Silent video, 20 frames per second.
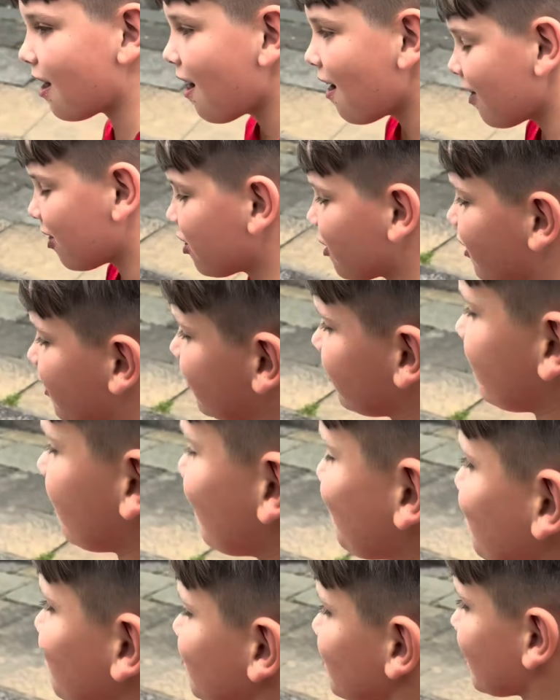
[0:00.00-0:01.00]
12 and over
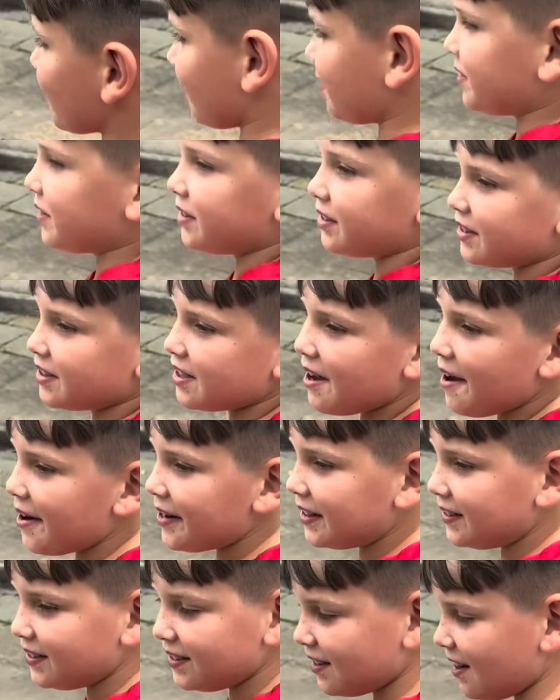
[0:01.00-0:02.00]
girls
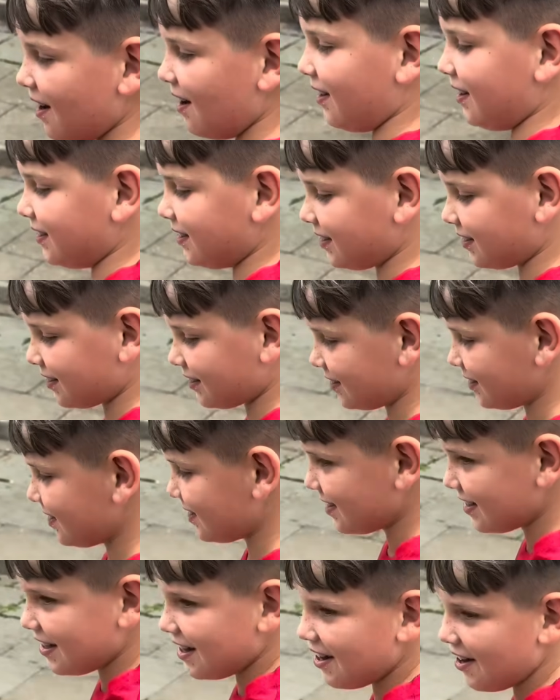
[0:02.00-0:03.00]
competition. Well done,
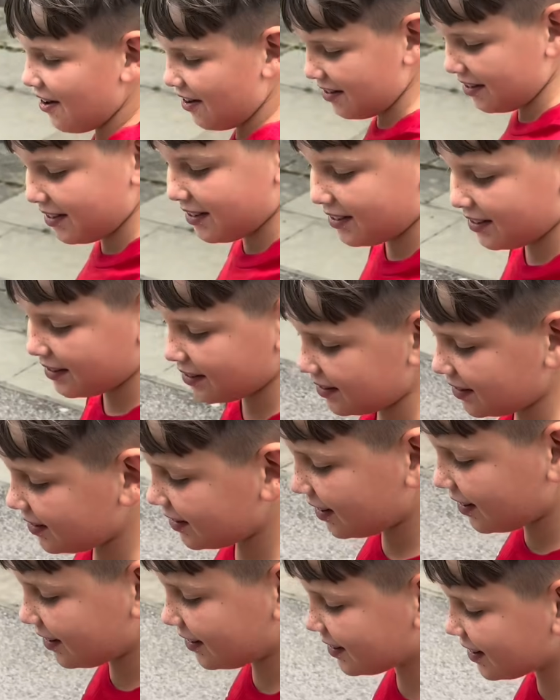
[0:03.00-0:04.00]
Freddie the
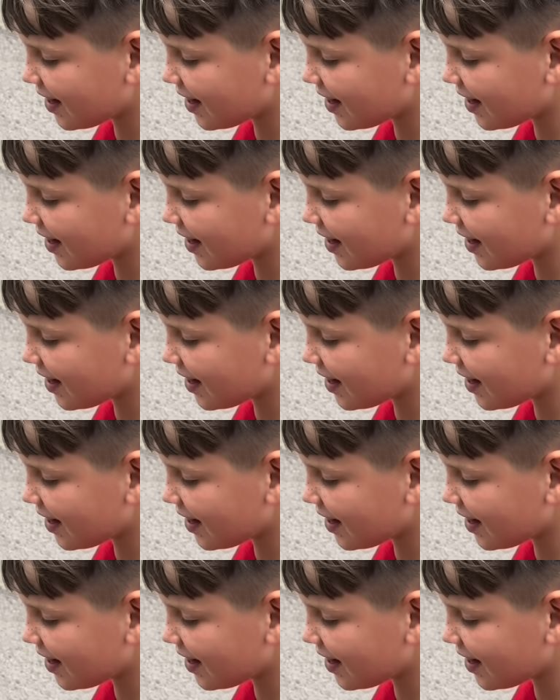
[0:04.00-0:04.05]
girl.